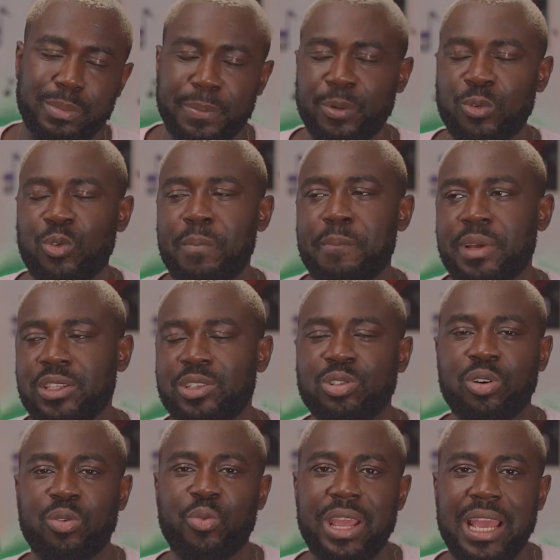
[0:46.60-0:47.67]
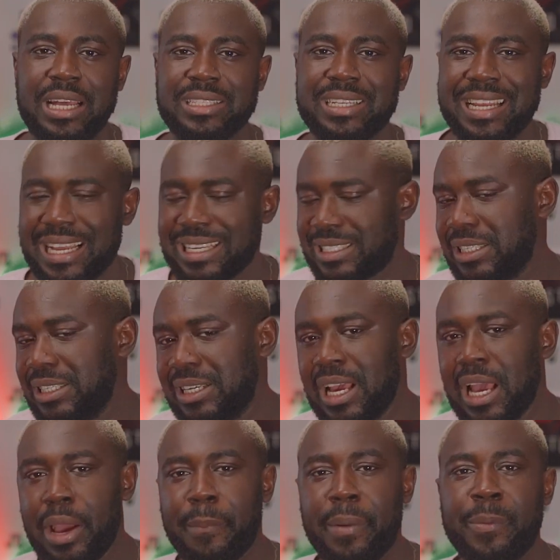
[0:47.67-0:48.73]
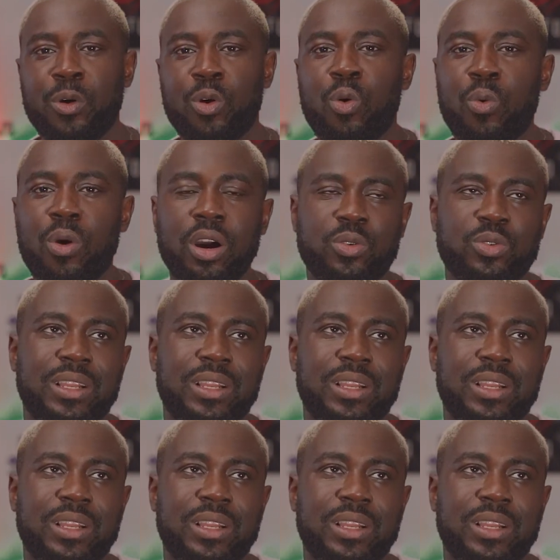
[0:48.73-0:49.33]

People who made sure we had classic, people who work